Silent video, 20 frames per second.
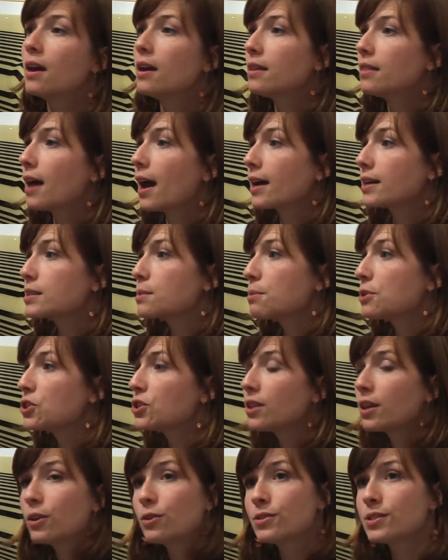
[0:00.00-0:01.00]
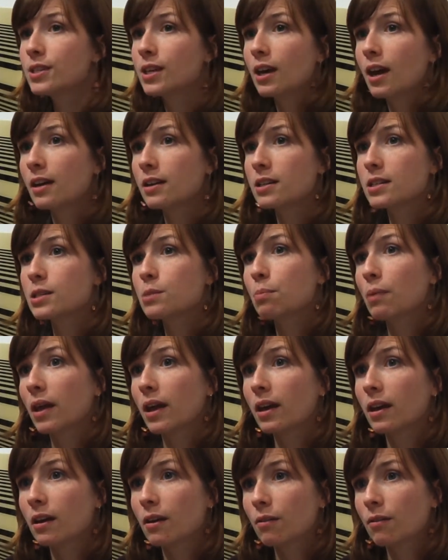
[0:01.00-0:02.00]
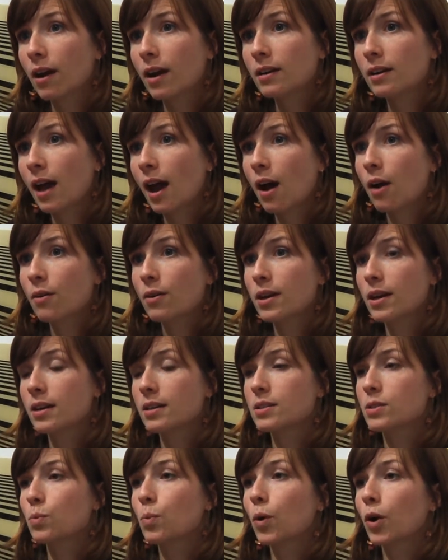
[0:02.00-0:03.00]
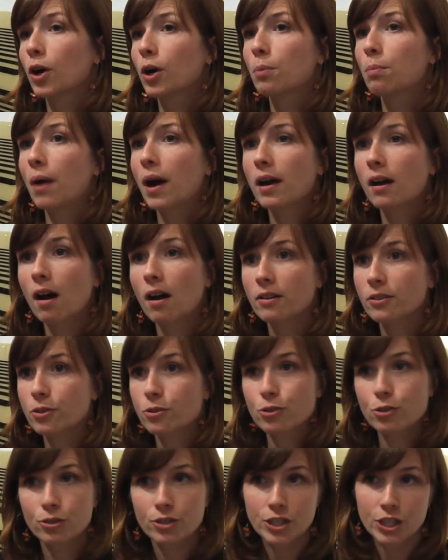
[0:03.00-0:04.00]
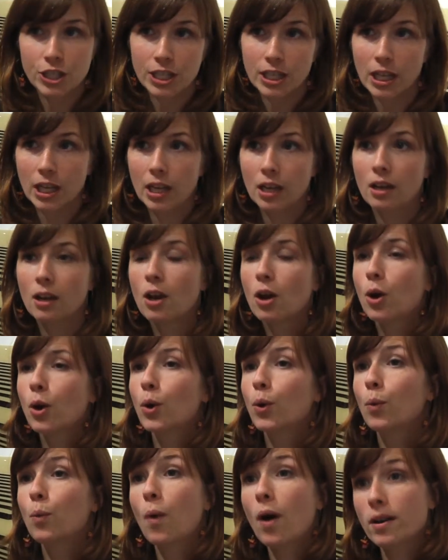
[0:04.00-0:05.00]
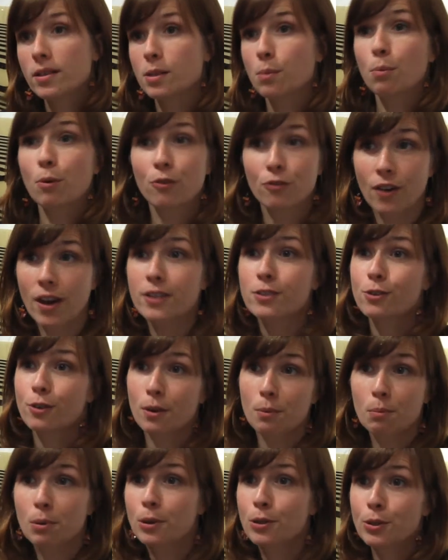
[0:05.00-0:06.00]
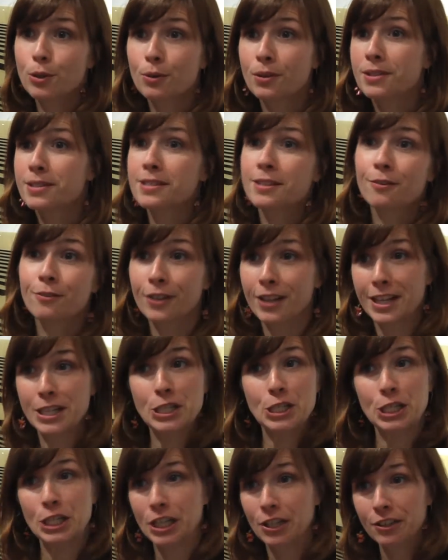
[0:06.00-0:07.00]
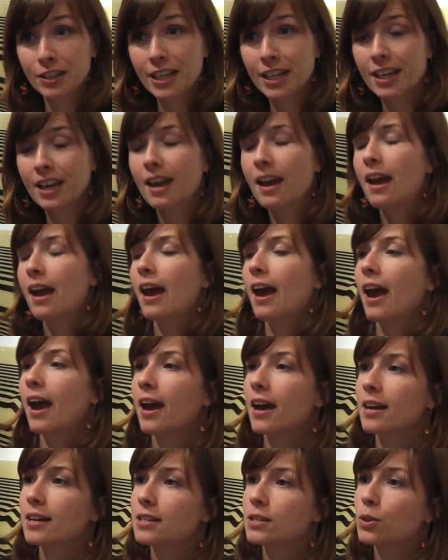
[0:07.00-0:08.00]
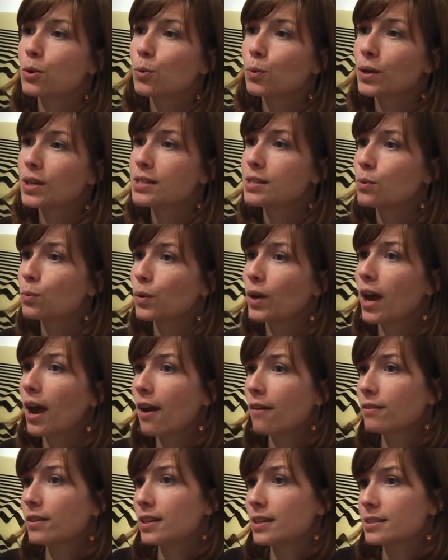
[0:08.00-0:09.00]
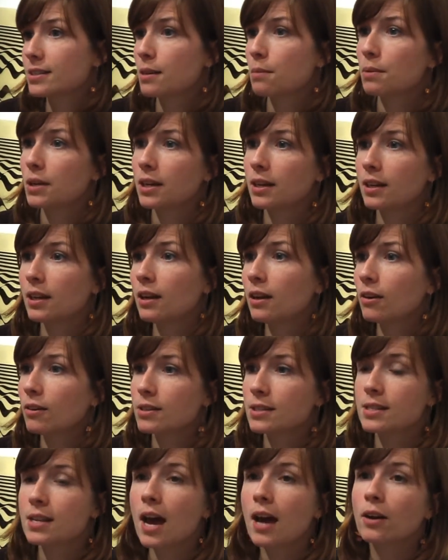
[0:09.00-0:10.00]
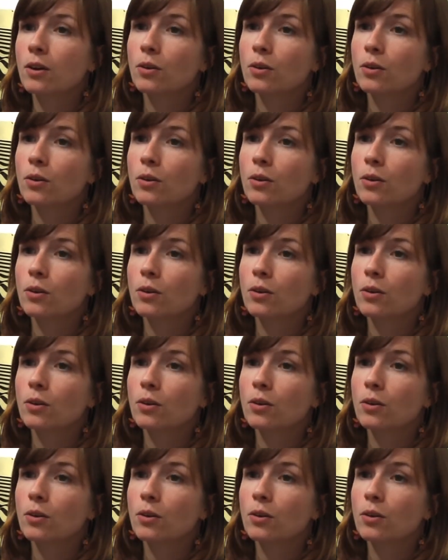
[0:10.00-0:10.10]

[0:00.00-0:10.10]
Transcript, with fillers: The exhibition that you see on display here right now is work by Aldo Giorgini, who was a professor at Purdue in civil engineering. And the reason we have it exhibited here is not